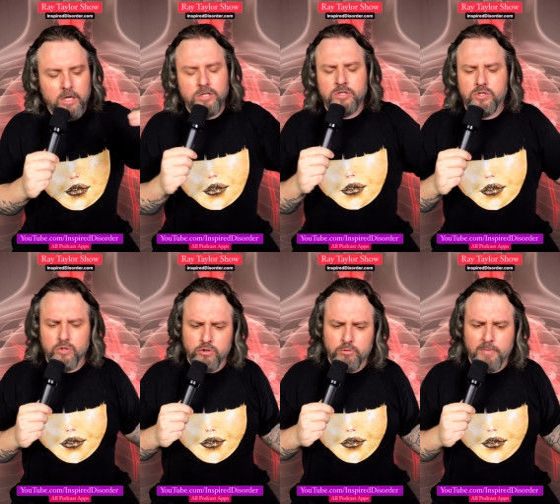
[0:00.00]

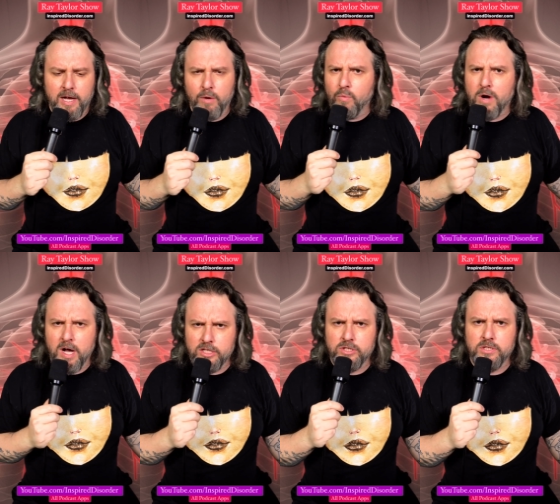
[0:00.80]
assume I
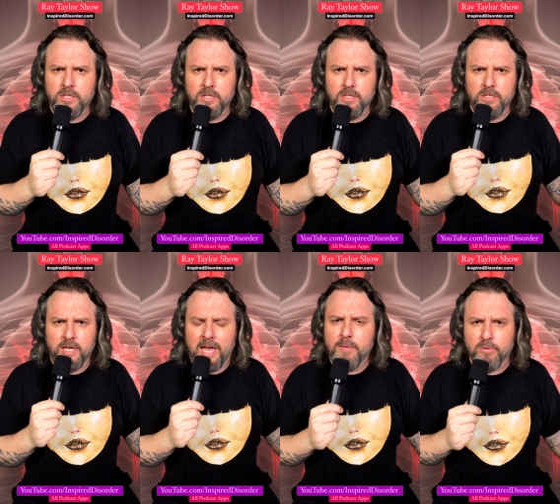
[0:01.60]
watch c
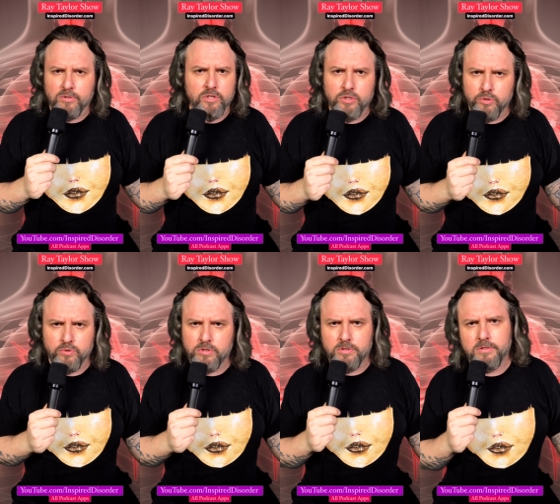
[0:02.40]
cable
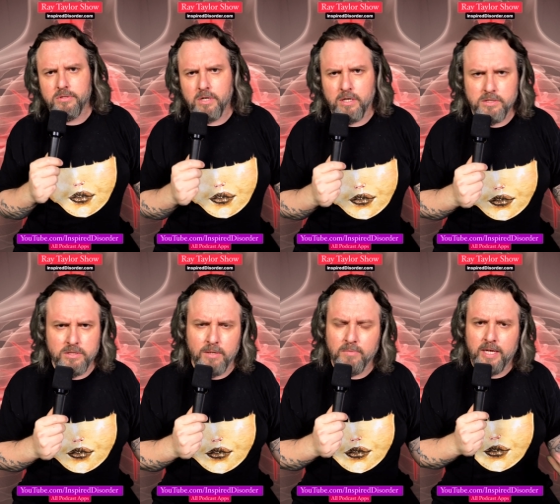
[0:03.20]
news on
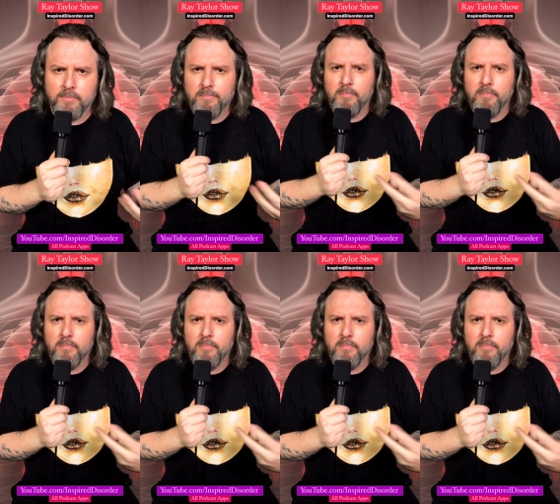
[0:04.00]
some, like